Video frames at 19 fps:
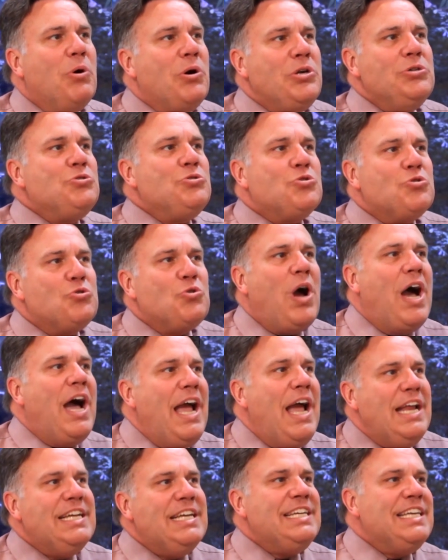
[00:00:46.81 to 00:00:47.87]
you
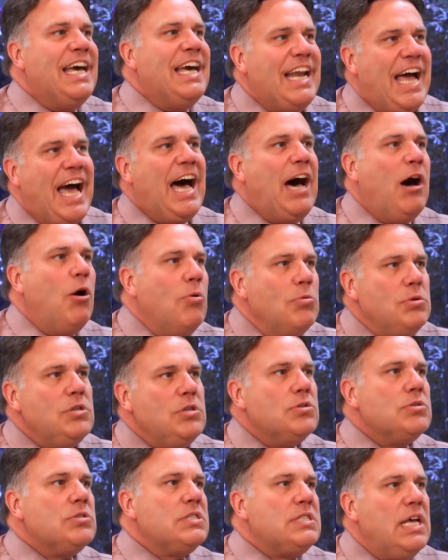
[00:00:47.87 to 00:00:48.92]
try to get out
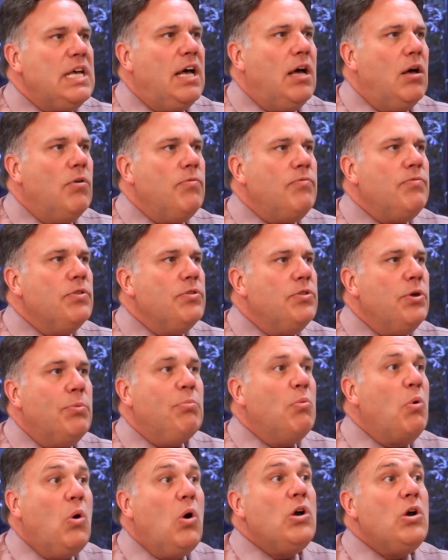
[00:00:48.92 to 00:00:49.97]
yourself, the
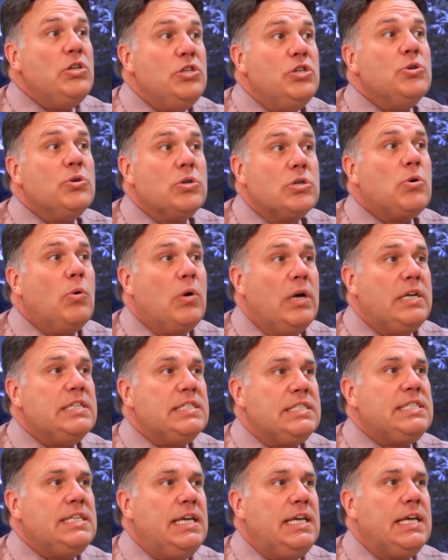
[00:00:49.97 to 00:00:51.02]
more you're going to
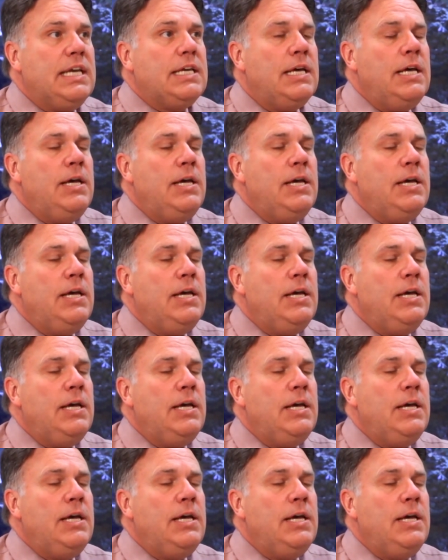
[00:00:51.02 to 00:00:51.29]
sink.